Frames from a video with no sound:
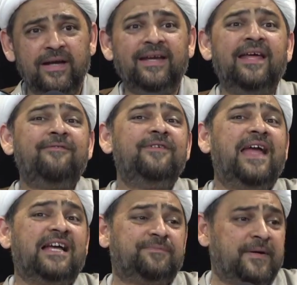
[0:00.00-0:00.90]
in every
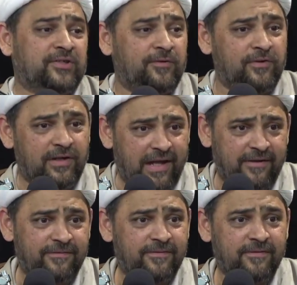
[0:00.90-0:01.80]
aspect of your
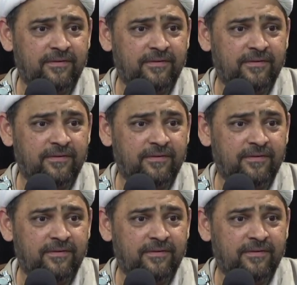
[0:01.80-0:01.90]
life.